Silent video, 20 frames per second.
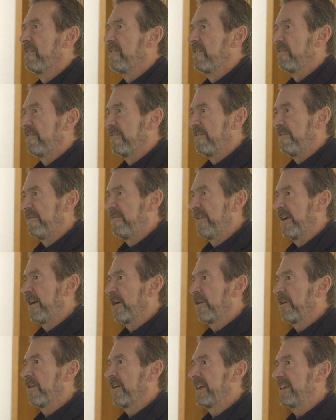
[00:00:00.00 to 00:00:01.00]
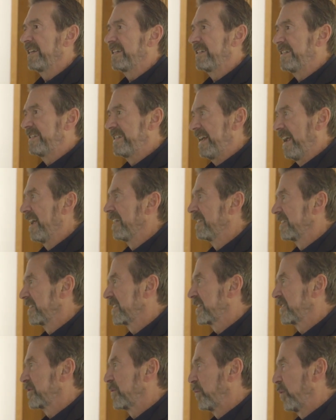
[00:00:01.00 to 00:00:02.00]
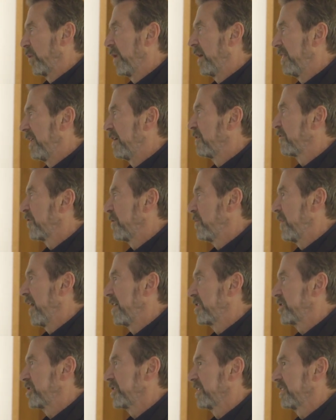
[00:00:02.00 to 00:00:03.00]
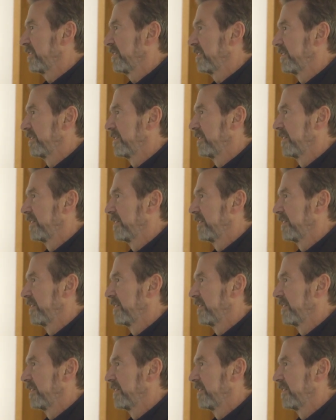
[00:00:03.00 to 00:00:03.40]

very dense with information.